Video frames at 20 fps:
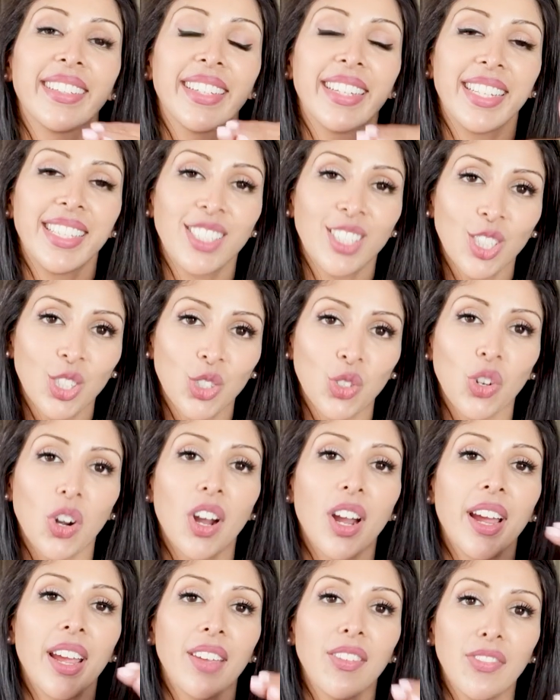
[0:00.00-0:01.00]
It leads to
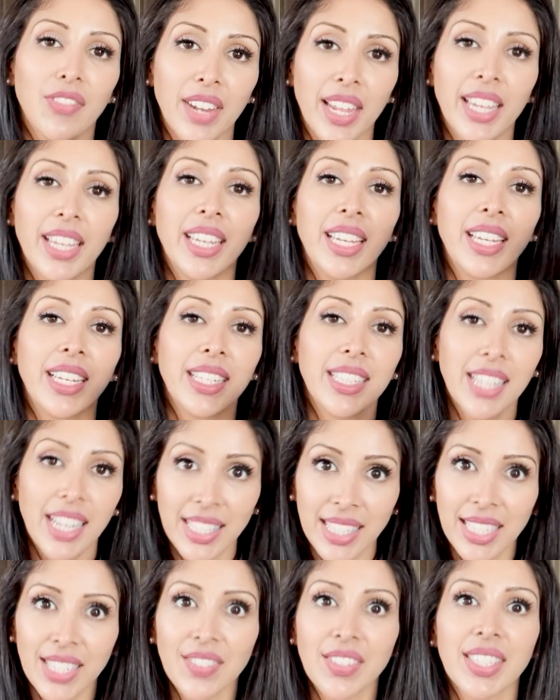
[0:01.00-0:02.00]
dry, flaky,
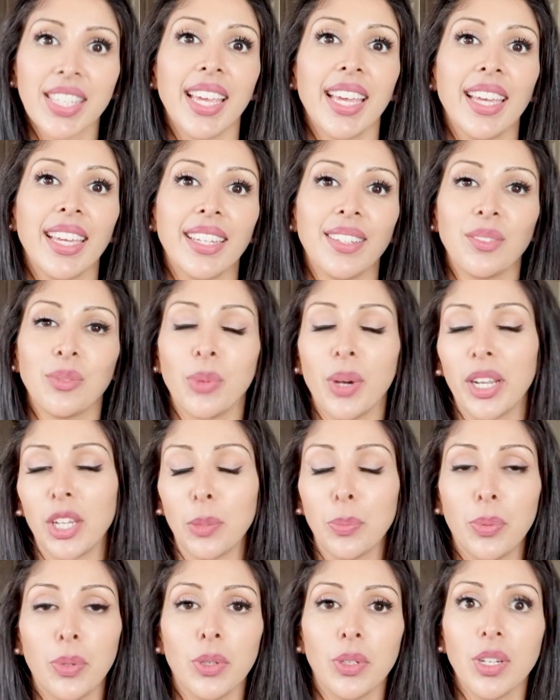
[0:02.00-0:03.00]
sensitive skin where
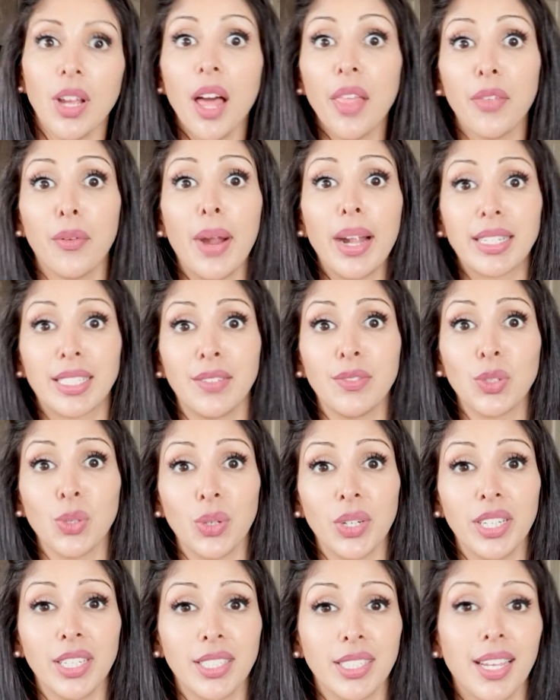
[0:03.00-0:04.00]
you put other actives
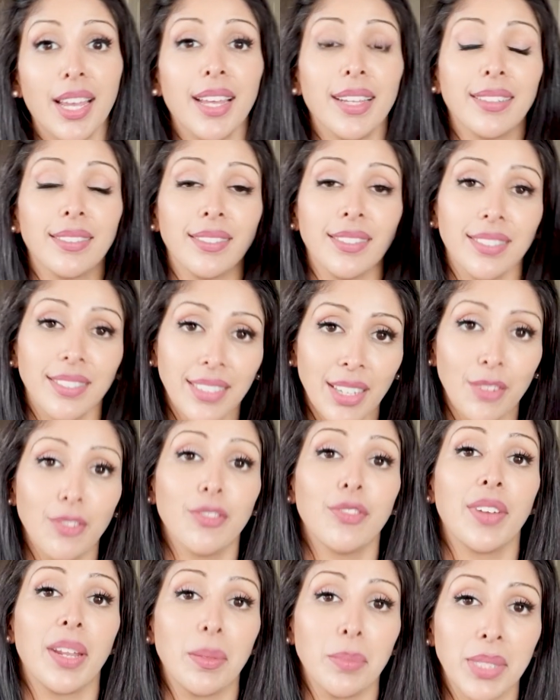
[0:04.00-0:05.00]
on it and it
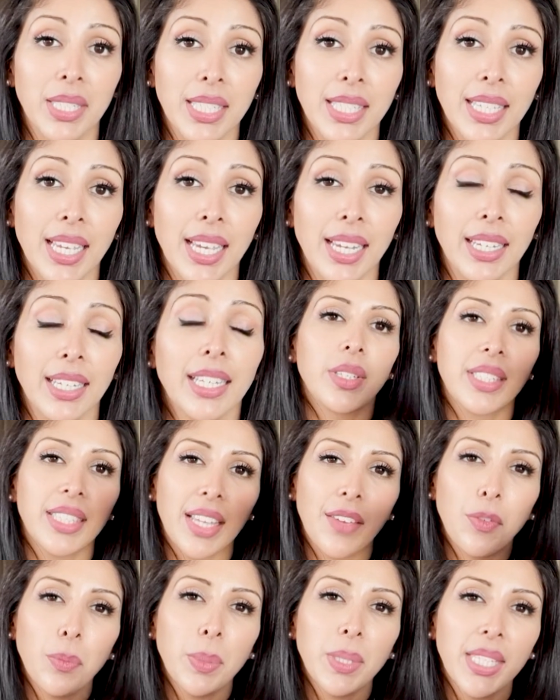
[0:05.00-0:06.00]
inflames the skin.
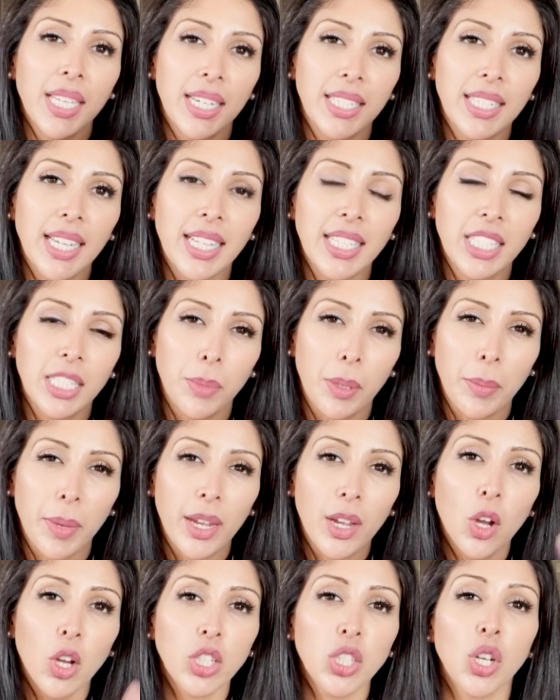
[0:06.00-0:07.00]
7% tends to be
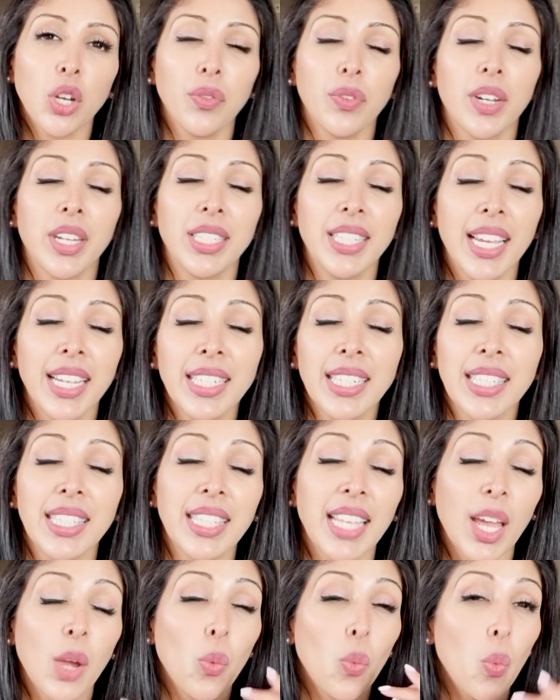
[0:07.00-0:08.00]
my cutoff, and I tend to
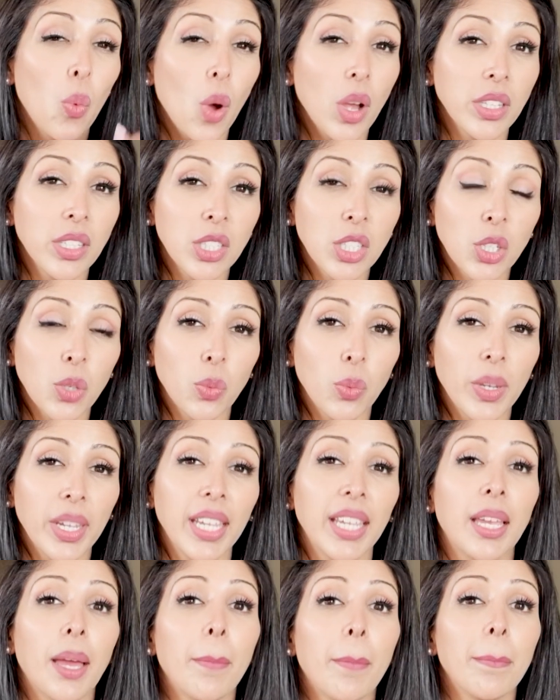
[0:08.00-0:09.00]
say once a
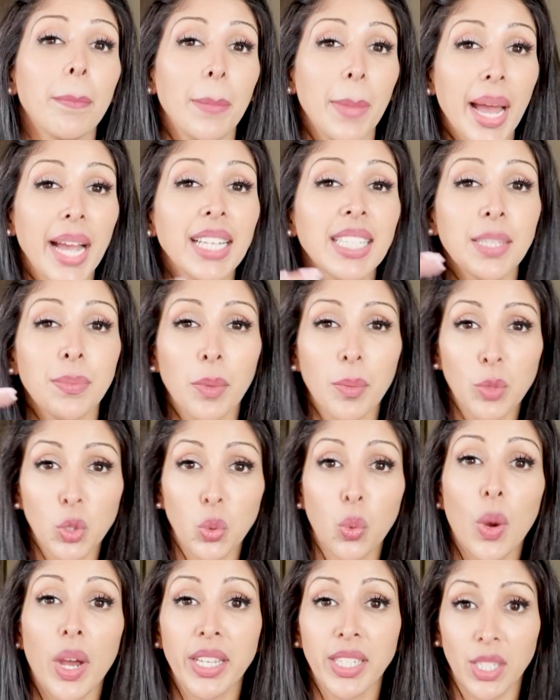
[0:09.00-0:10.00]
week, maximum
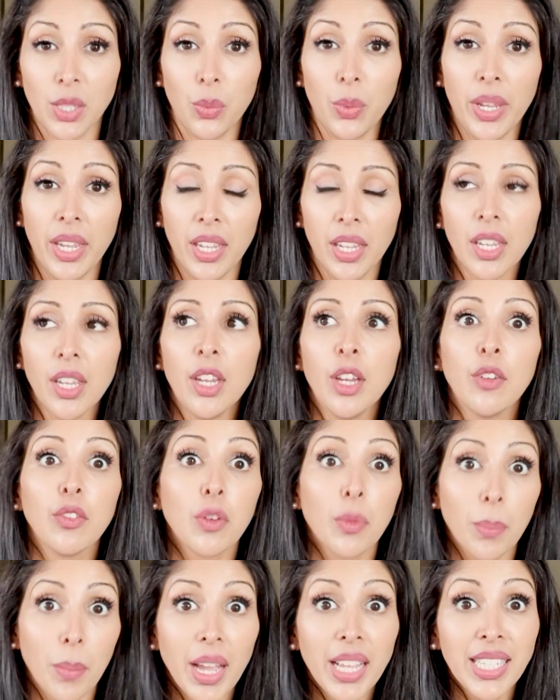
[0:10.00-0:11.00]
twice a week.
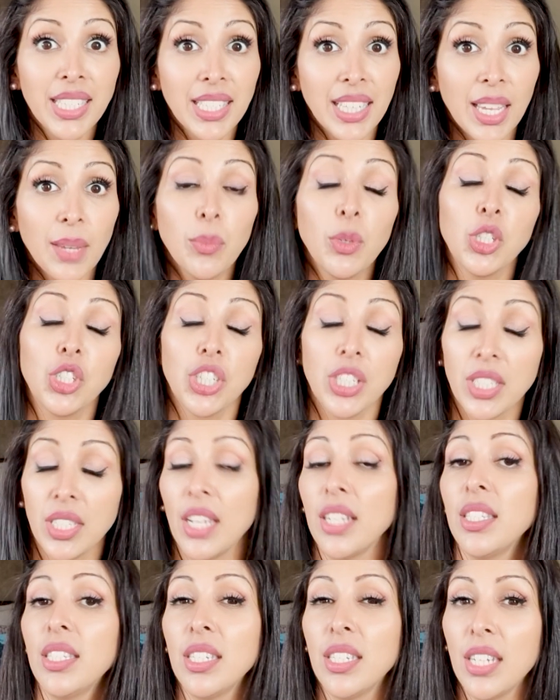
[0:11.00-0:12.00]
For my skin, which is
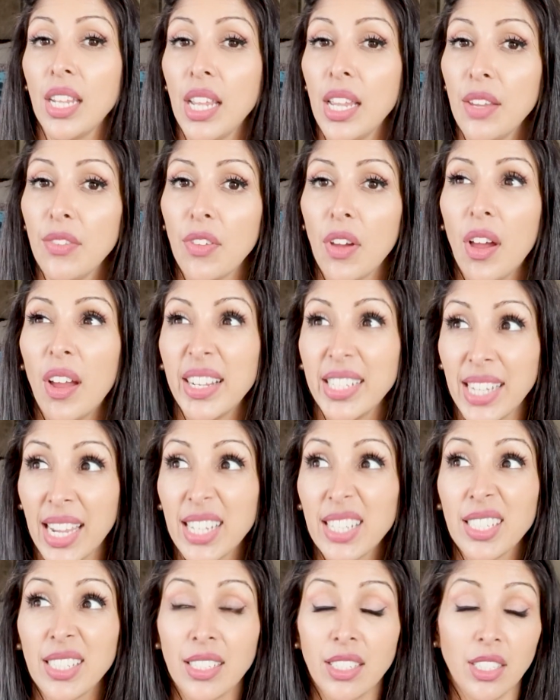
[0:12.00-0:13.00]
sensitive, I
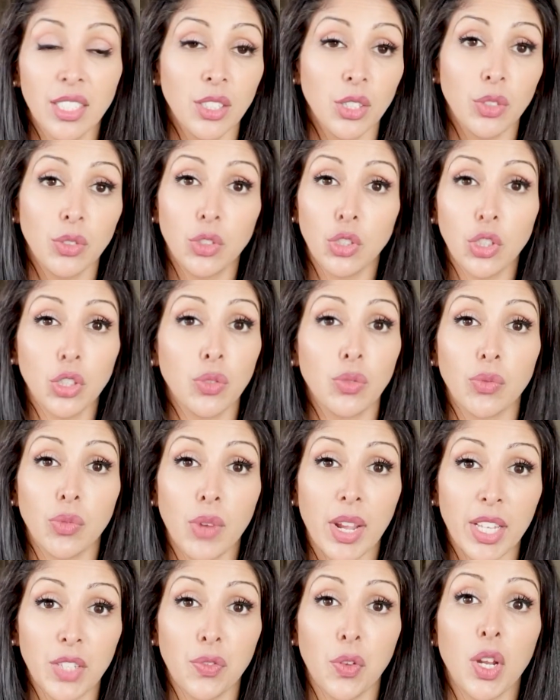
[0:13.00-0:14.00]
tend to just
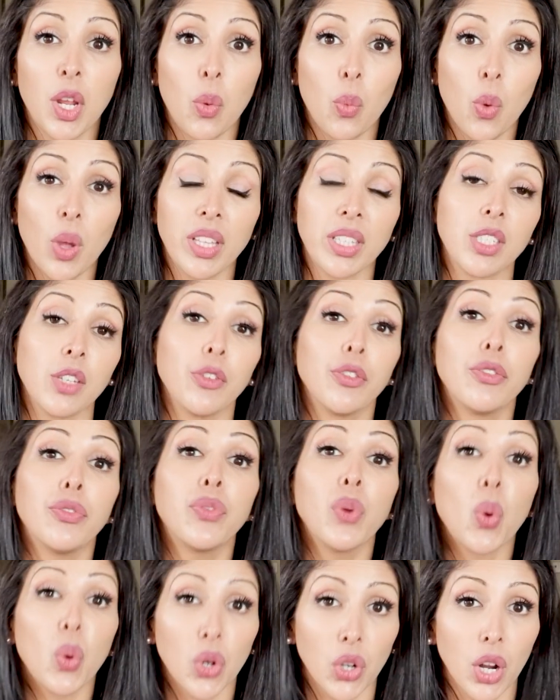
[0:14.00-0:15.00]
exfoliate once a
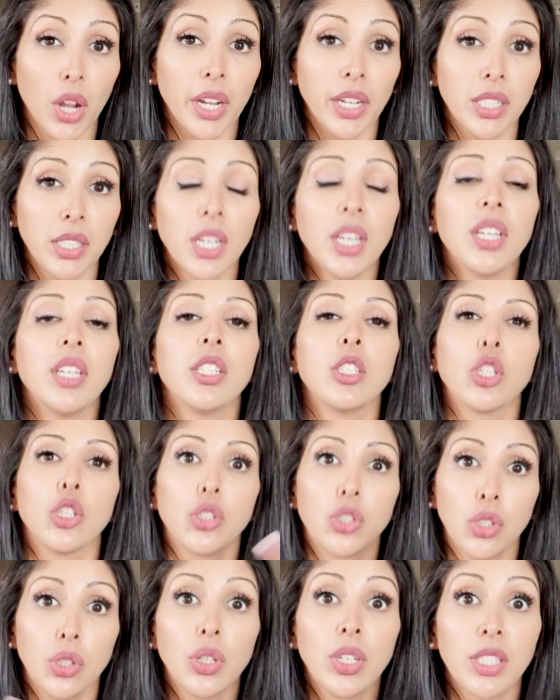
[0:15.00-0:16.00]
fortnight. So
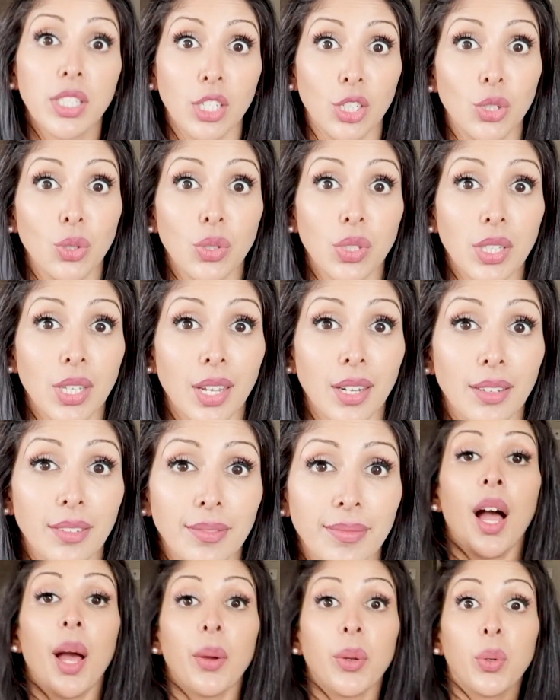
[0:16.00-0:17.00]
do listen to your skin.
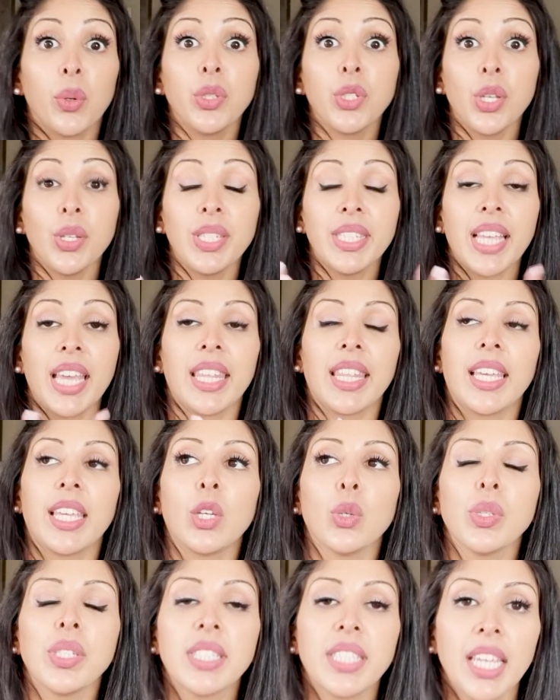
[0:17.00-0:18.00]
I would also say that
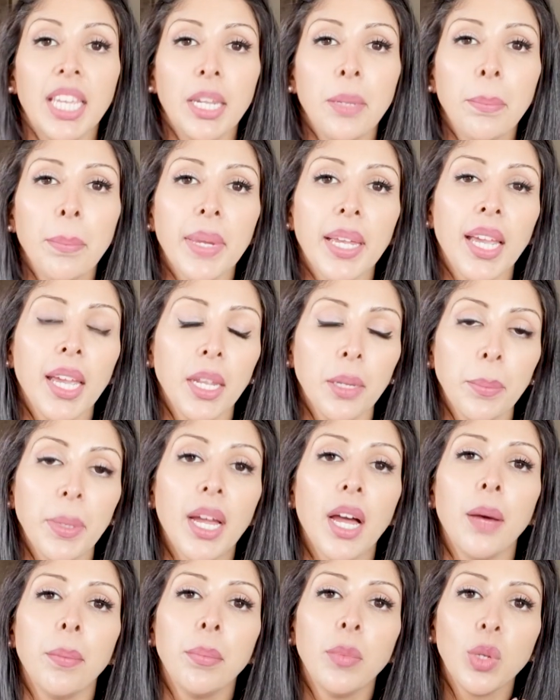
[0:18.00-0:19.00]
your skin can
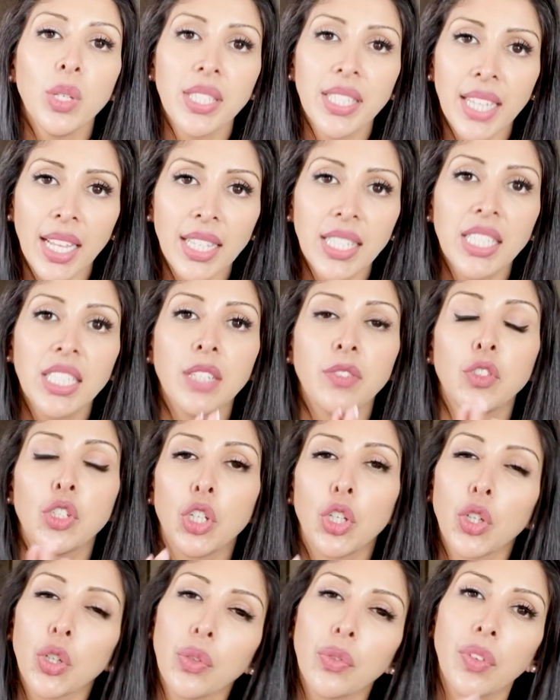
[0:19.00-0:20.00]
become more sensitive
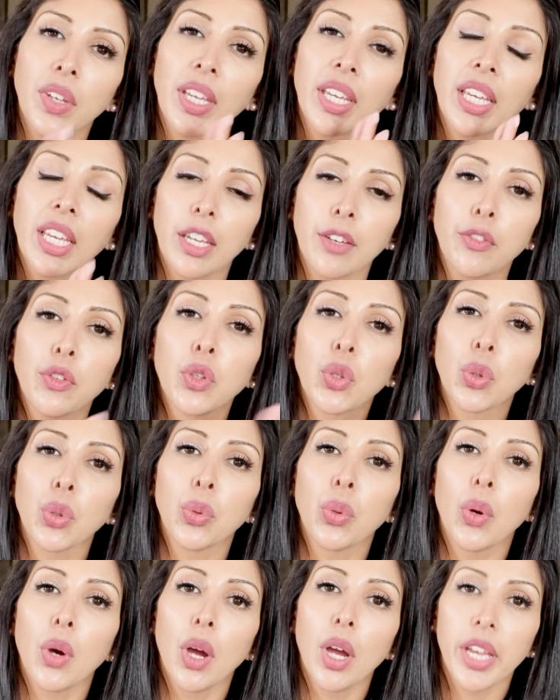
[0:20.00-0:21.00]
to UV if you